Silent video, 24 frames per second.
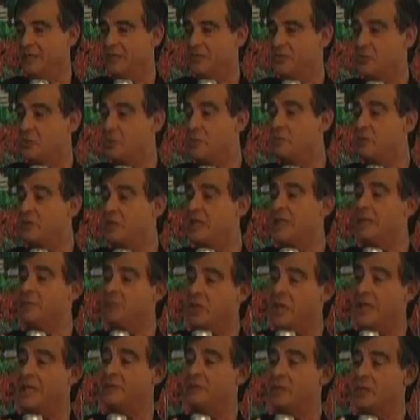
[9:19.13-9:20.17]
So he became
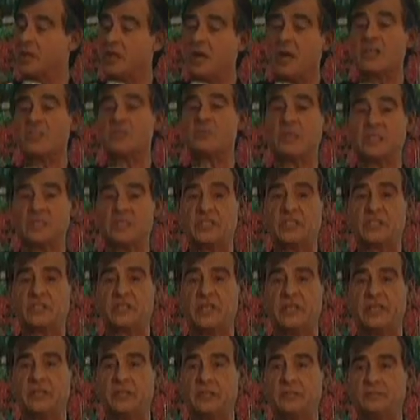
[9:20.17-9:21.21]
kind of a cosmic
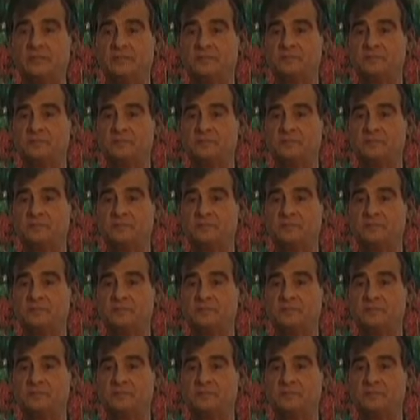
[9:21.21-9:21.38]
dictator.